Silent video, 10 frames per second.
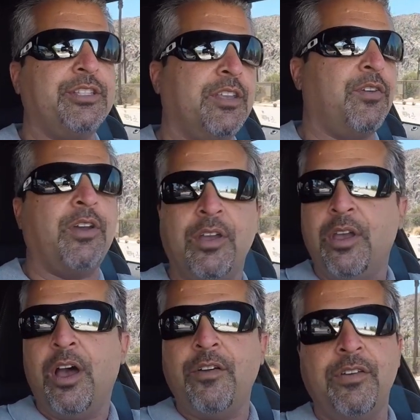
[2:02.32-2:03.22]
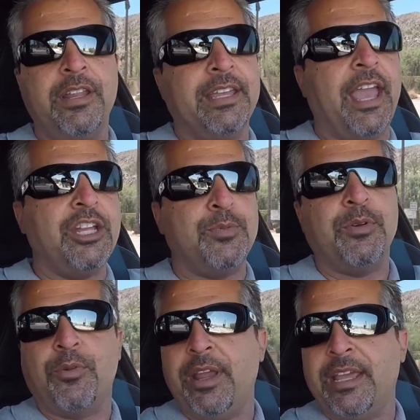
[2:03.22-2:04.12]
of an engagement
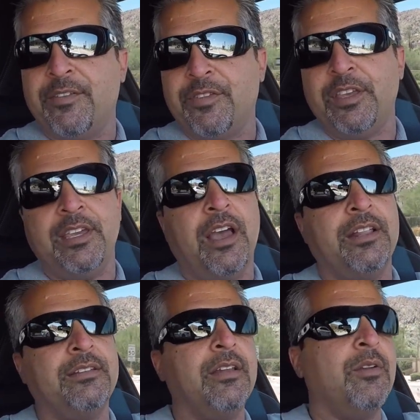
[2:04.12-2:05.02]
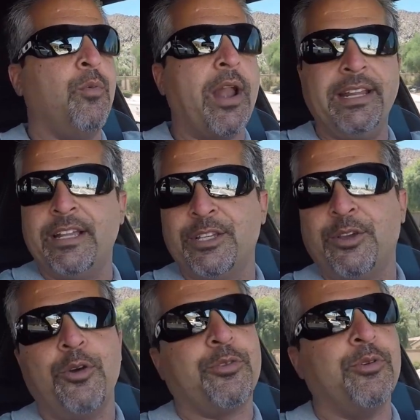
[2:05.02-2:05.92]
ring if the wedding doesn't
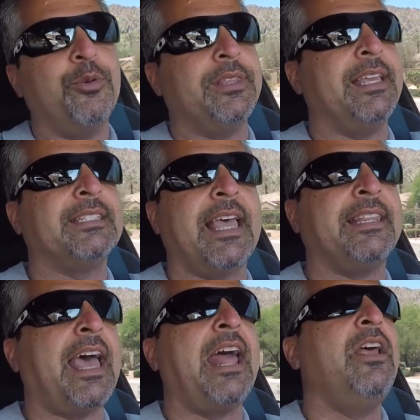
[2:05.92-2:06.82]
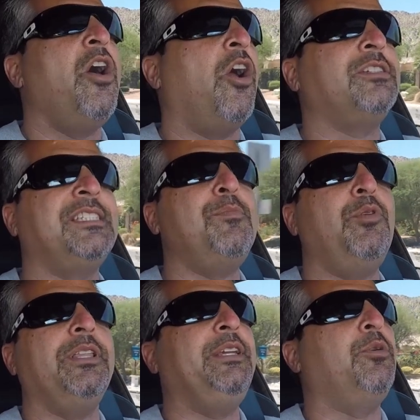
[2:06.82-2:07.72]
go through, and things like that are simple
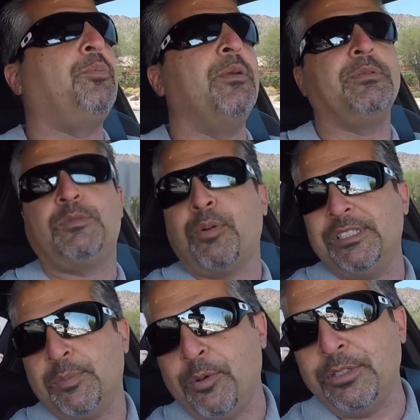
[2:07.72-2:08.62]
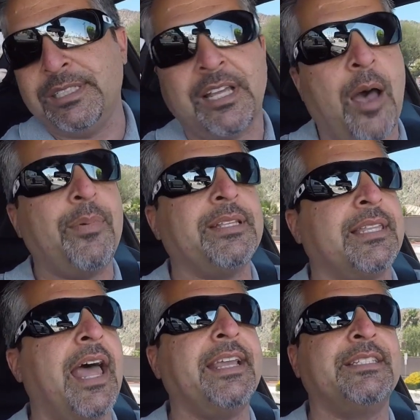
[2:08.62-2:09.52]
legal principles and topics
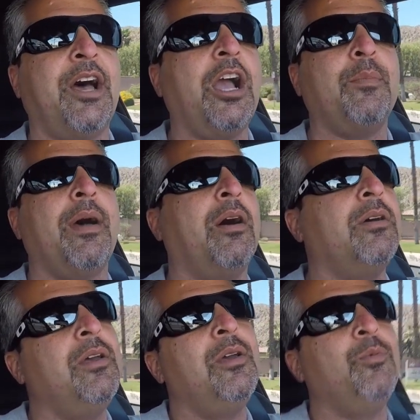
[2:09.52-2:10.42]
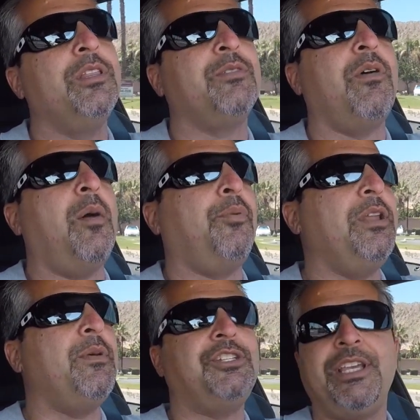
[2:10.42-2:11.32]
that I could talk about with pretty
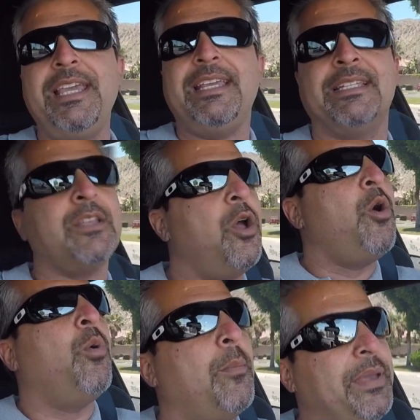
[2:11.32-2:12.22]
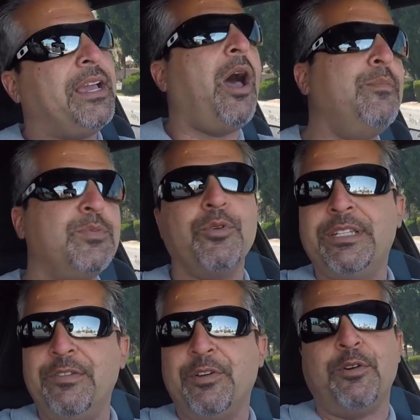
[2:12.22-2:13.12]
much ease. What becomes more
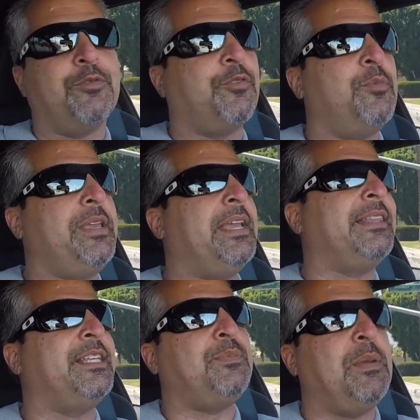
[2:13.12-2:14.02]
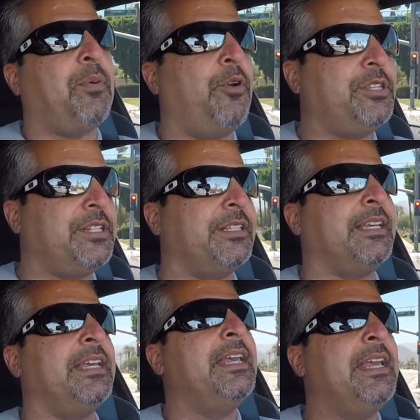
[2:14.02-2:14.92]
difficult for me, at least me
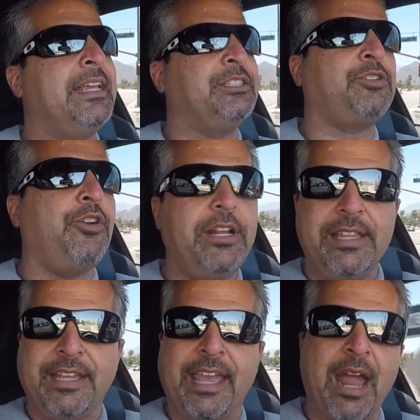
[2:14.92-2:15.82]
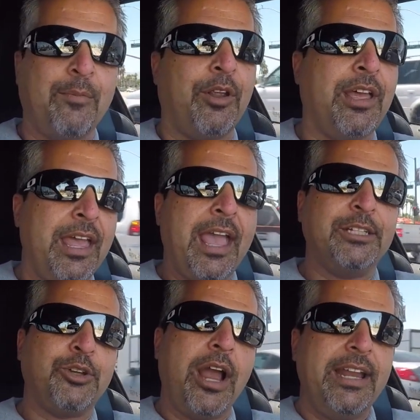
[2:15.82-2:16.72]
personally, is turning to the camera and
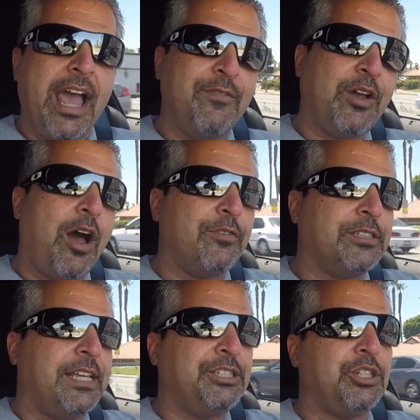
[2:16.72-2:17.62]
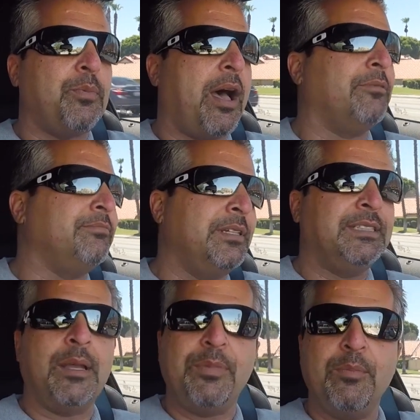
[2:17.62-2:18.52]
trying to have a conversation about
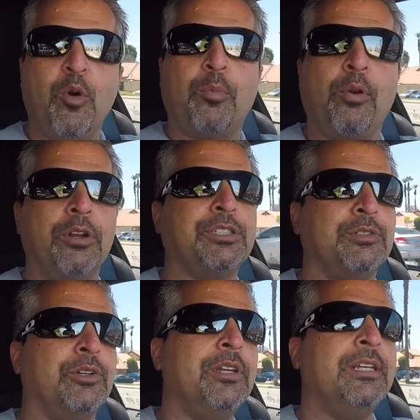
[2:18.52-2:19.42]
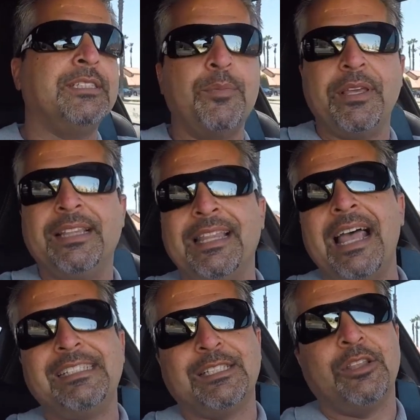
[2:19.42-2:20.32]
something more personal, something
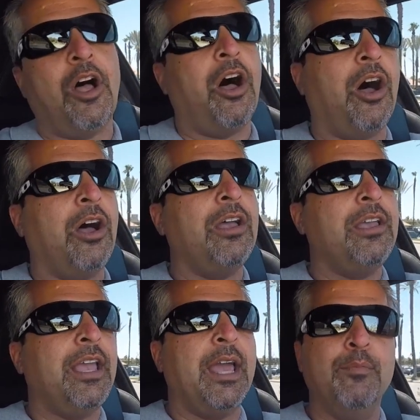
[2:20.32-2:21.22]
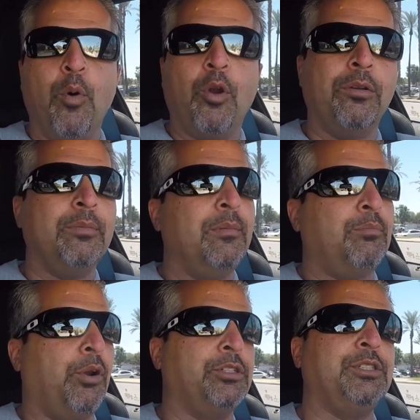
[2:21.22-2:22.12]
less law and more
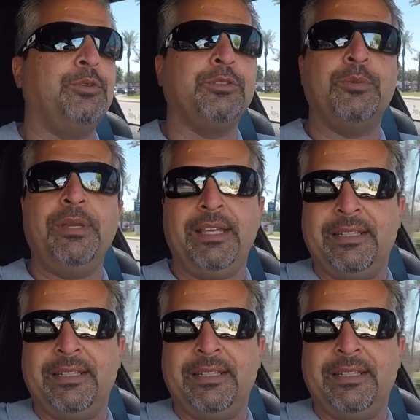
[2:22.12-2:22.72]
personal to me.